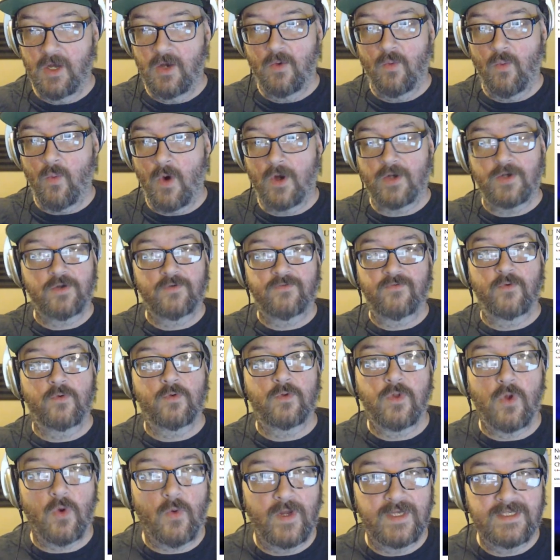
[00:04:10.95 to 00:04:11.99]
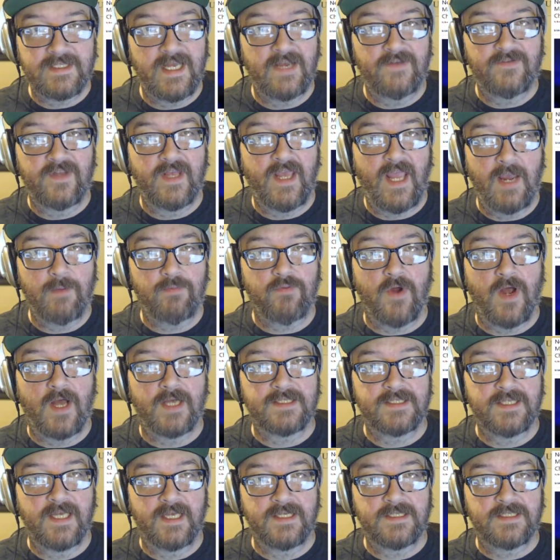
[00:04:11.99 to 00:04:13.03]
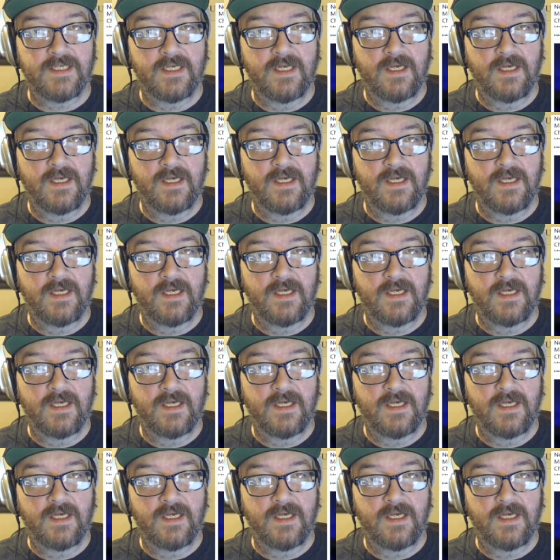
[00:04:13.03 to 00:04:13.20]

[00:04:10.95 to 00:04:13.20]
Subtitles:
wonderful, glorious FDA process,